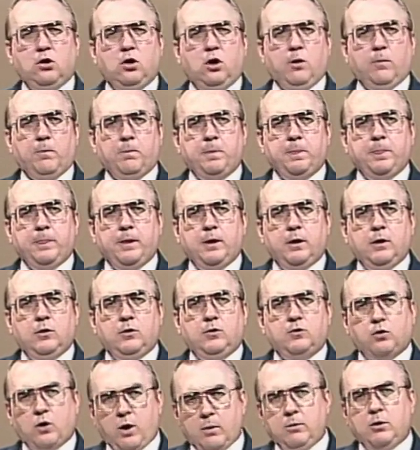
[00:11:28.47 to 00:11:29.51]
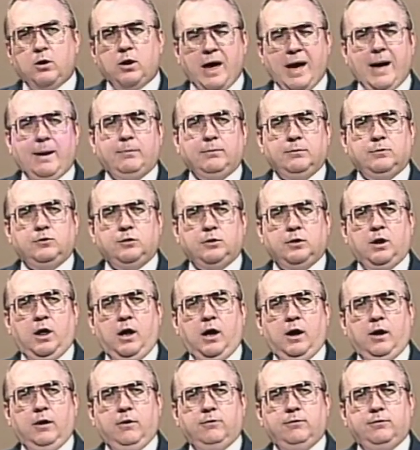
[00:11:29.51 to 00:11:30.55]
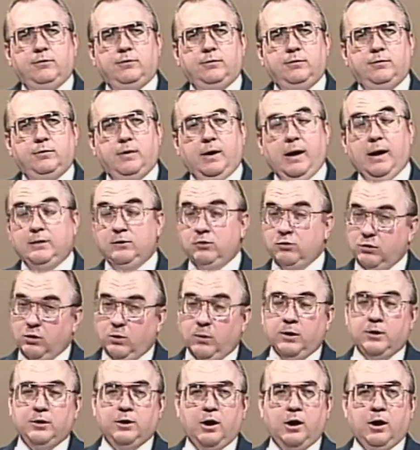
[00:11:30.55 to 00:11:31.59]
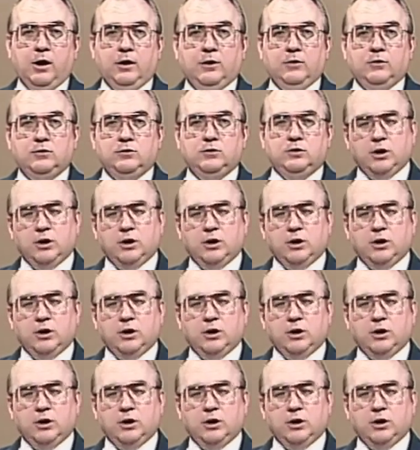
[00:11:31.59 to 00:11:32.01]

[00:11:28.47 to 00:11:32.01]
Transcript: Look, trouble happens in life, and you know it does.